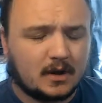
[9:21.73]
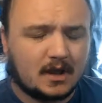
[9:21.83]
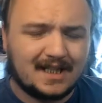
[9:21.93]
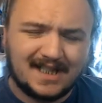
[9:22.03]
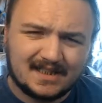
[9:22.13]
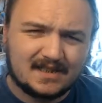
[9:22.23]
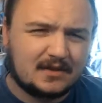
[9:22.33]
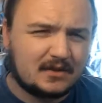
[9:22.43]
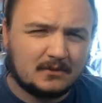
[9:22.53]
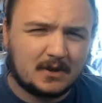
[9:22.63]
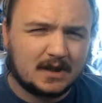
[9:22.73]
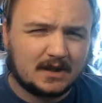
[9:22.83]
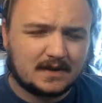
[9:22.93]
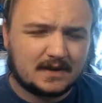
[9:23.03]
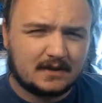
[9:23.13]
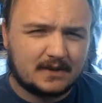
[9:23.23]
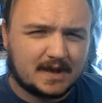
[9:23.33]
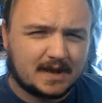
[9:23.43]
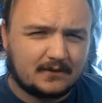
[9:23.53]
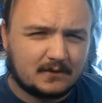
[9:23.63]
I had to do my Series
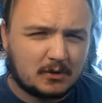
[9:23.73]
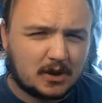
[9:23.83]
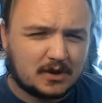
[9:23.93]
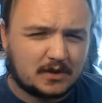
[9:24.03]
7 brushes,